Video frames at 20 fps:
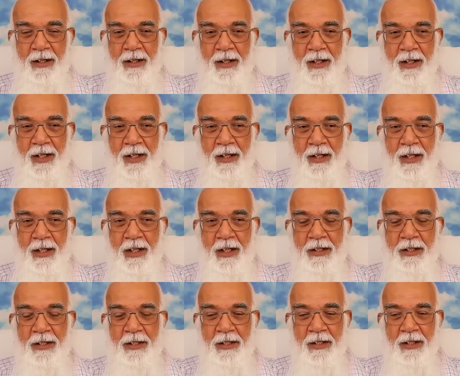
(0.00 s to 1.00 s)
And
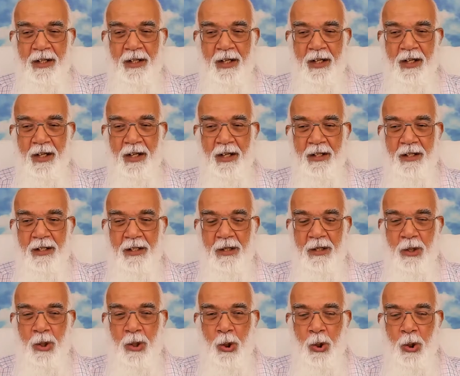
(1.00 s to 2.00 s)
that state
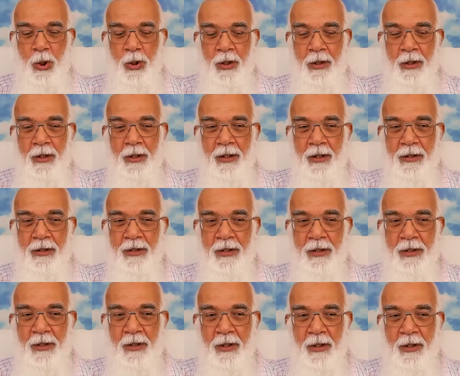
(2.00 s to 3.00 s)
is not
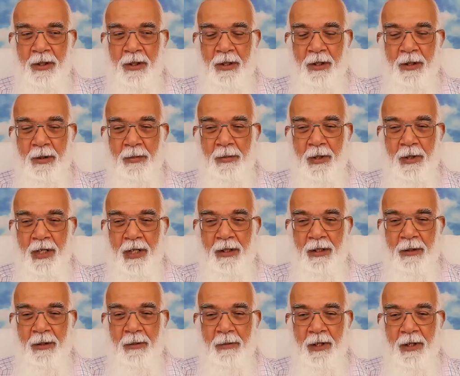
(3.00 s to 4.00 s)
disturbed
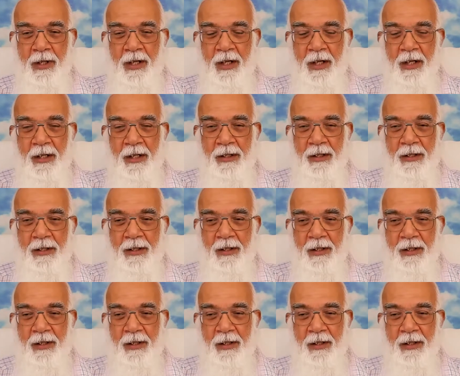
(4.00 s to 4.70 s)
by the mind.